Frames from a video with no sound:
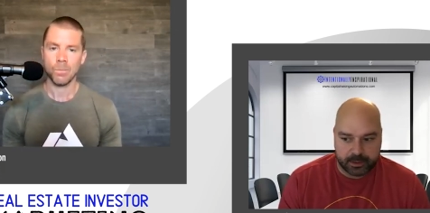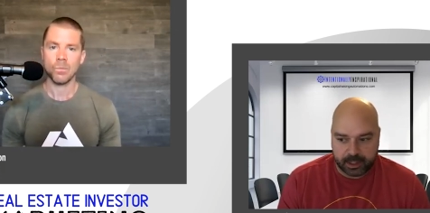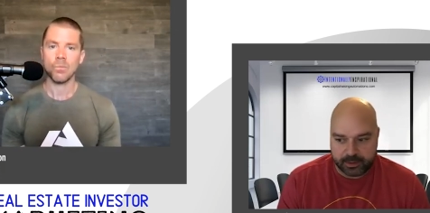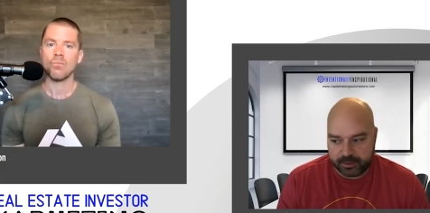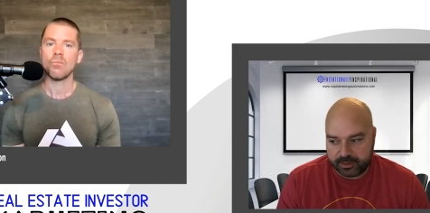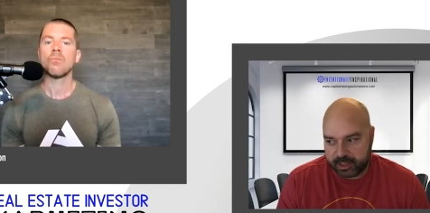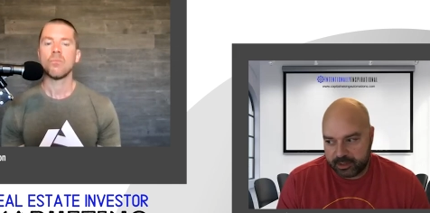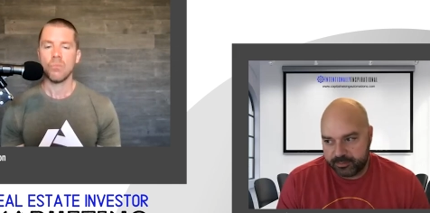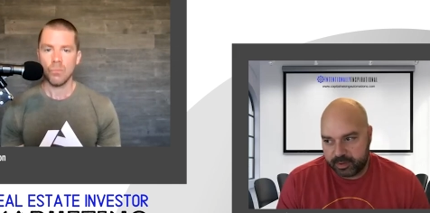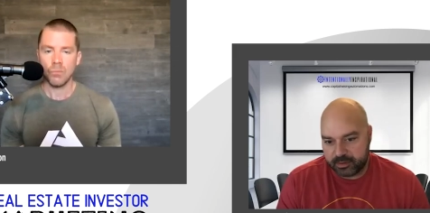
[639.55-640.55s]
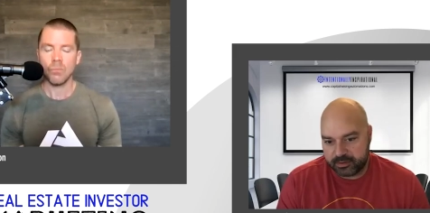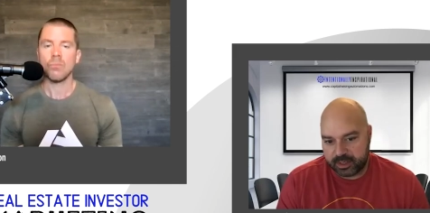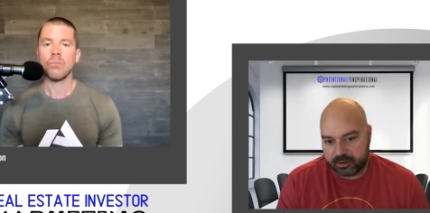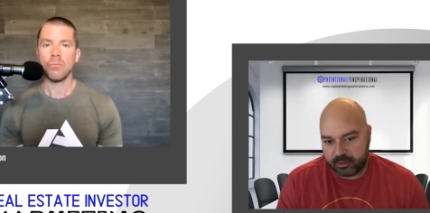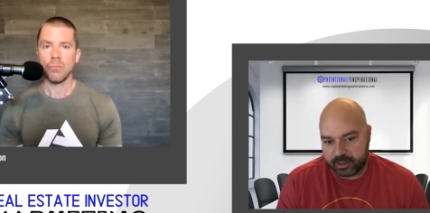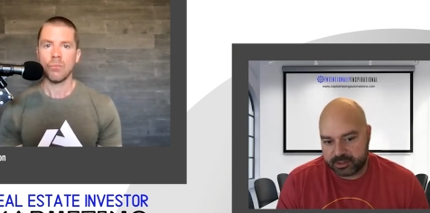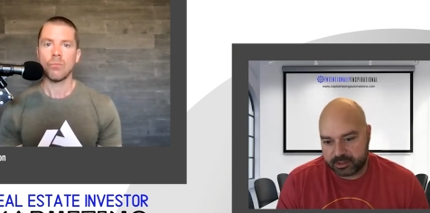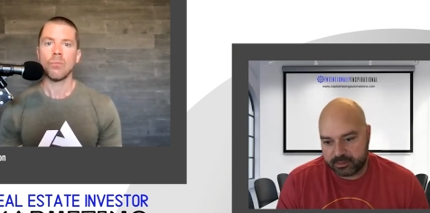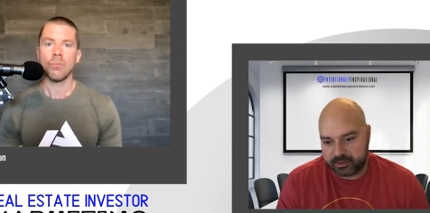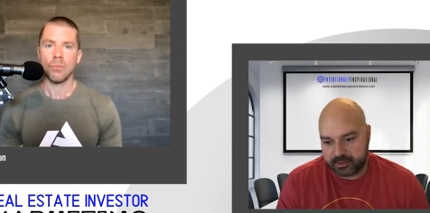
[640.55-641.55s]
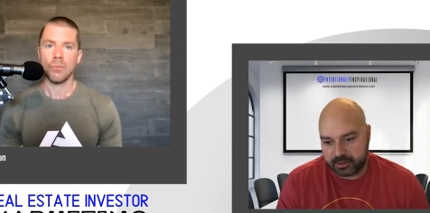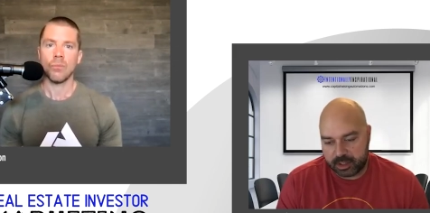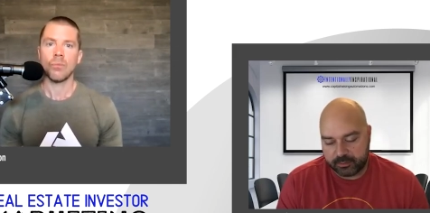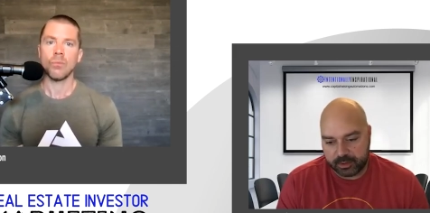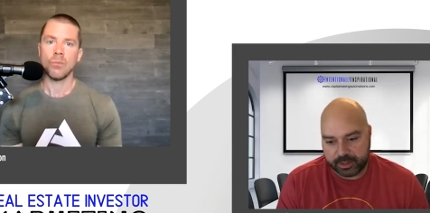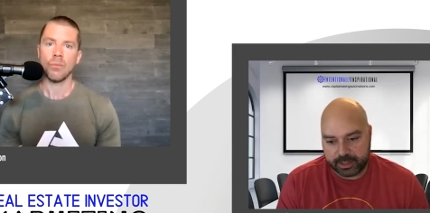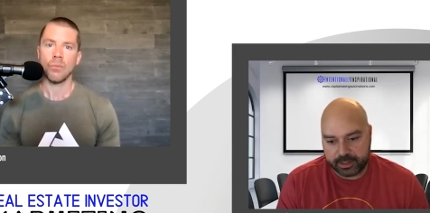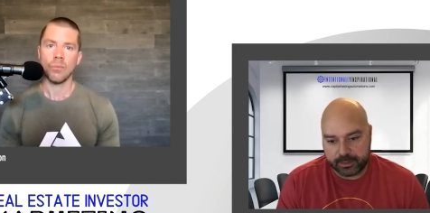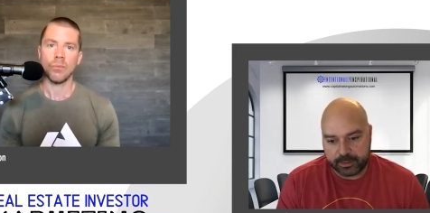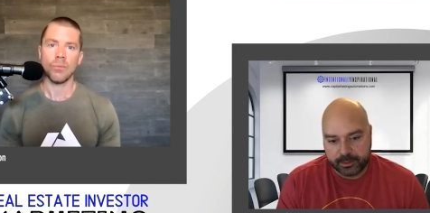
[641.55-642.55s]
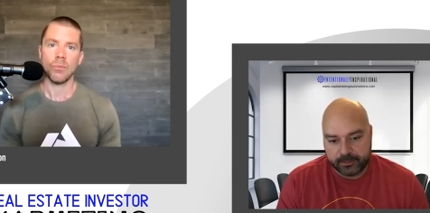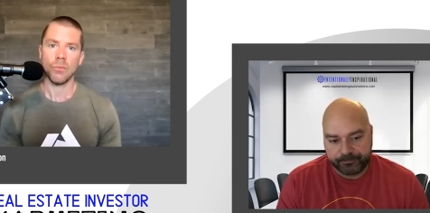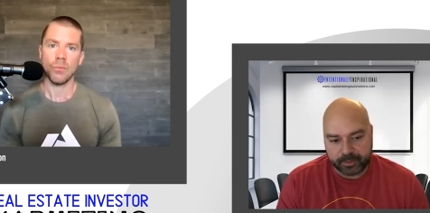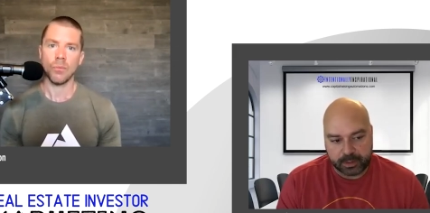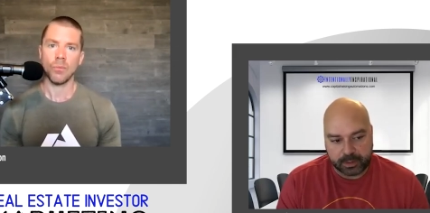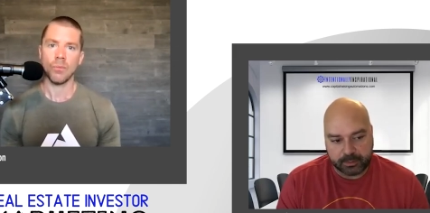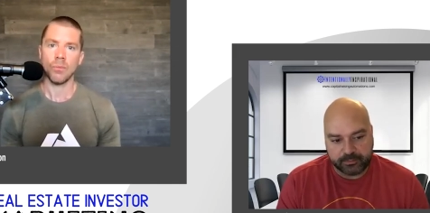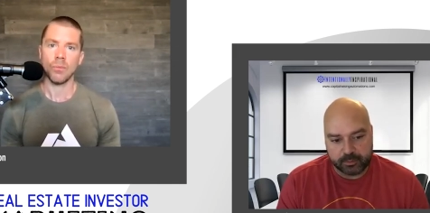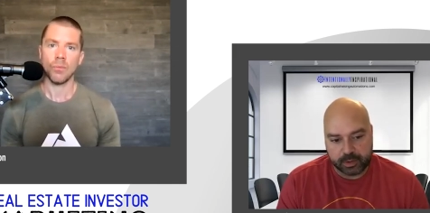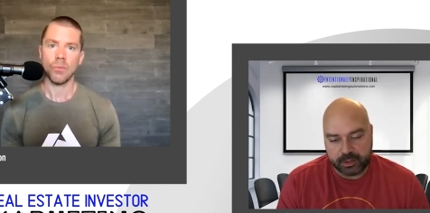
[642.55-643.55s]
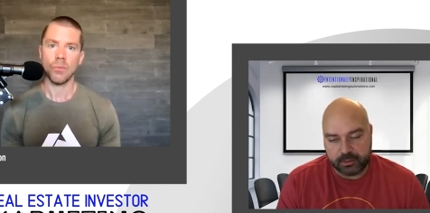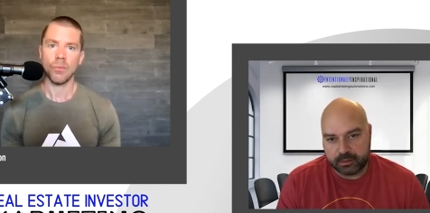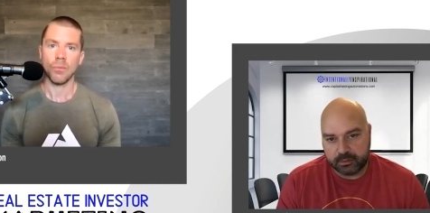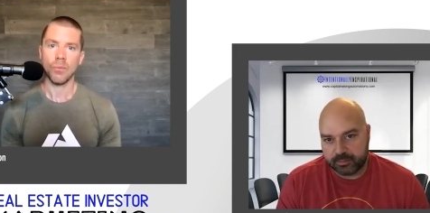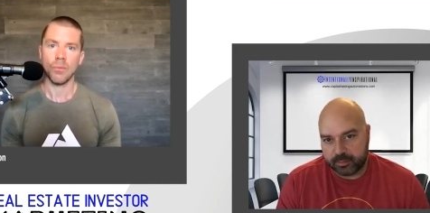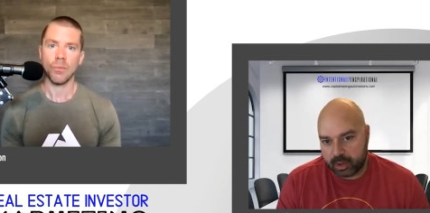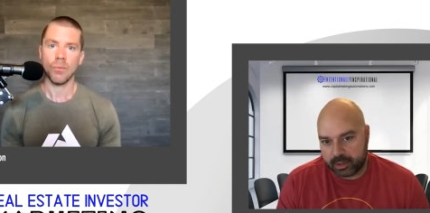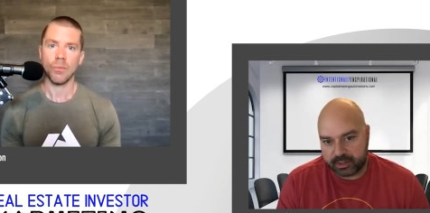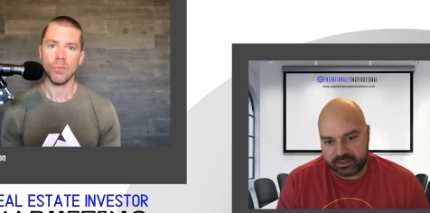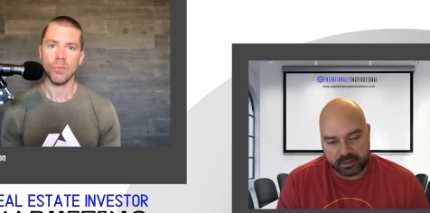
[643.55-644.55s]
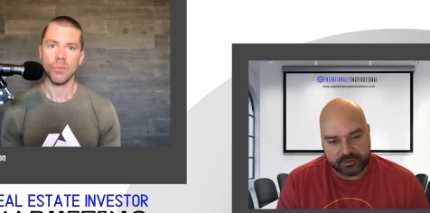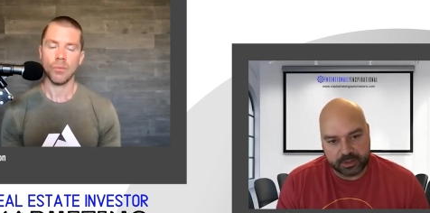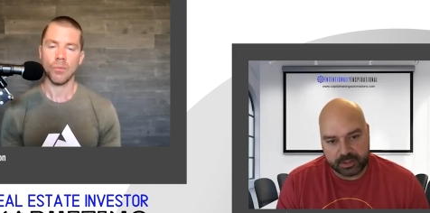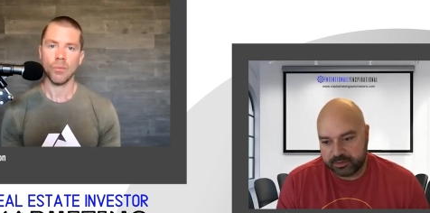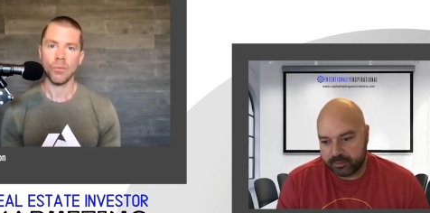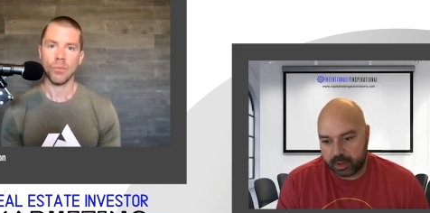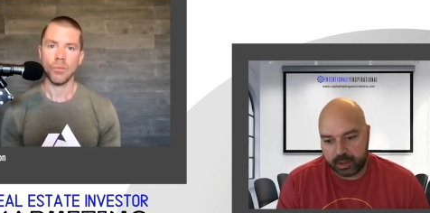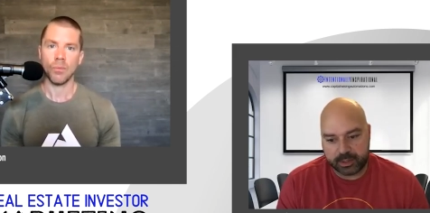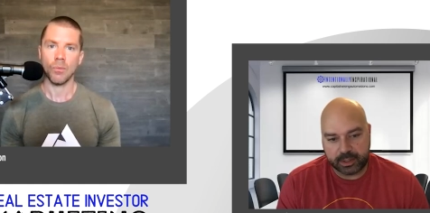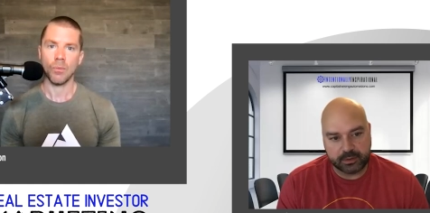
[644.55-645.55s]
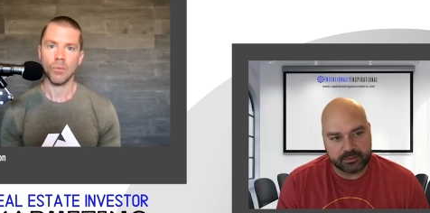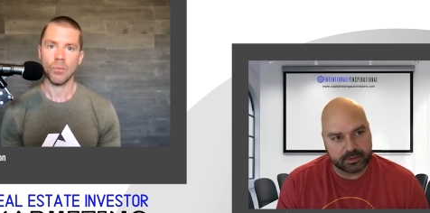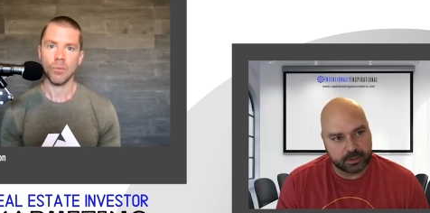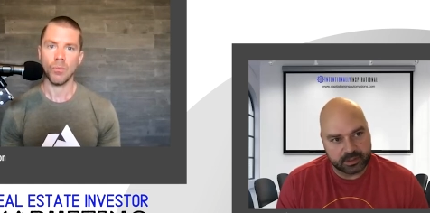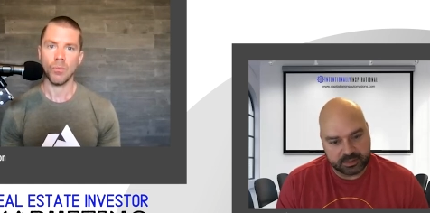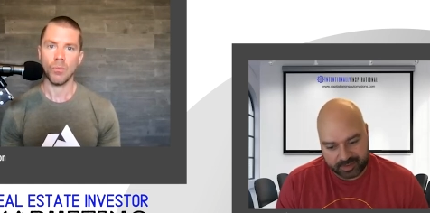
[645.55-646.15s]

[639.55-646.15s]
Speaker 1: And then the other part to that question, which is a little unrelated, from what you do with marketing, tell us what you do with marketing, and is there any